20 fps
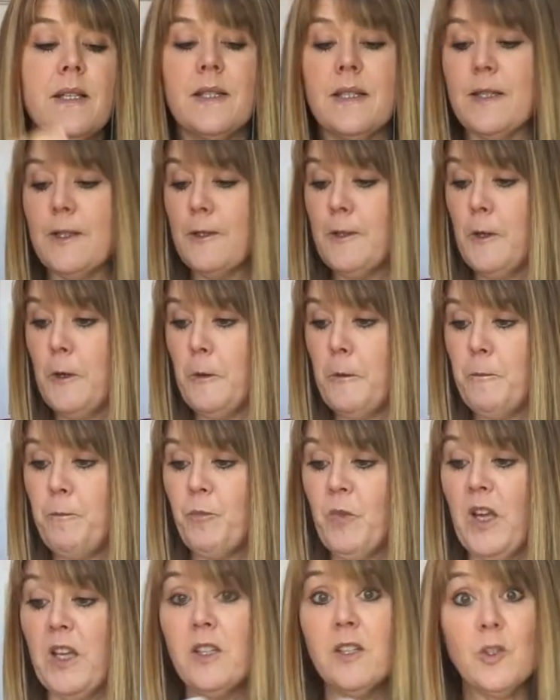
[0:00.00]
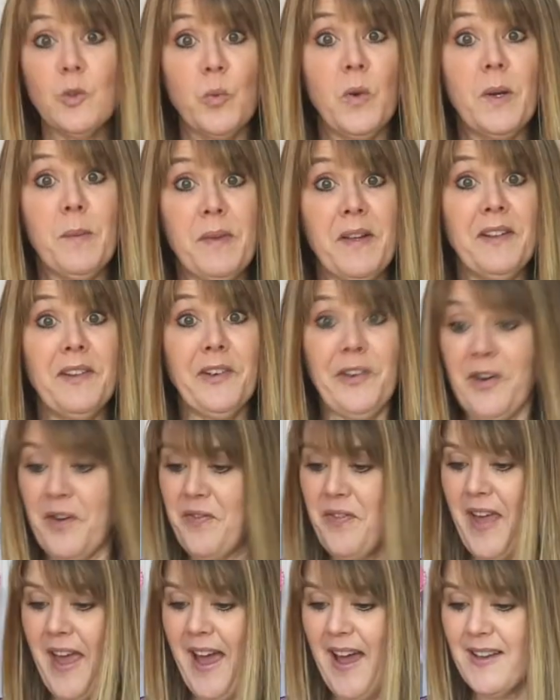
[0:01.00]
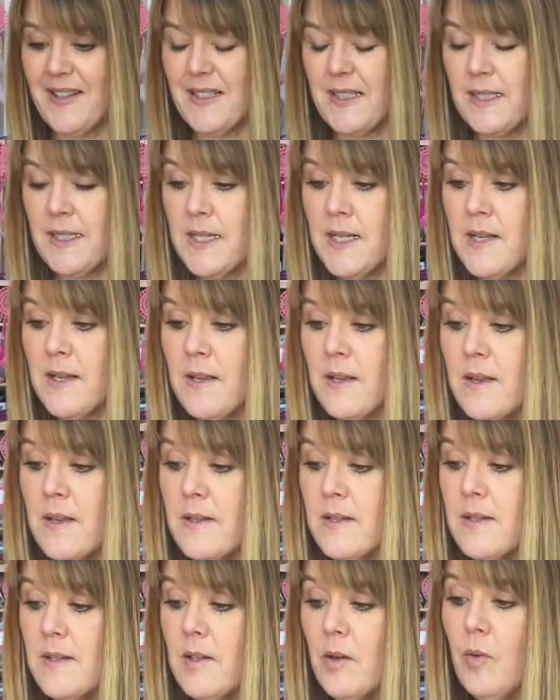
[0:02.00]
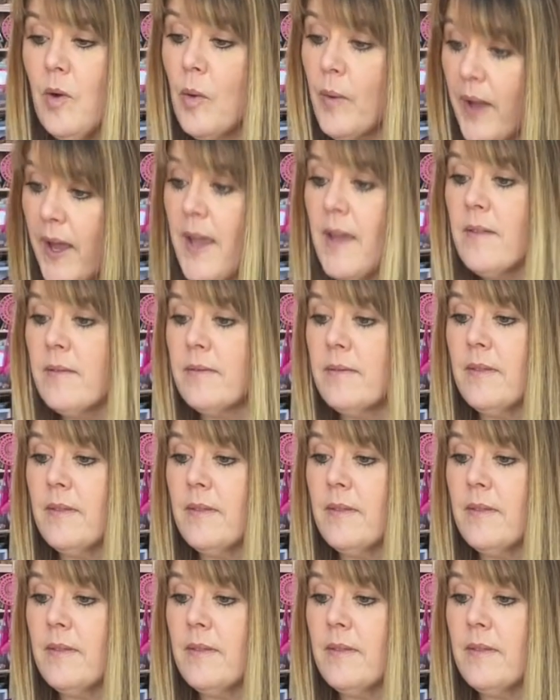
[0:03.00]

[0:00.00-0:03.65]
So I just want to be clear on that. So, okay.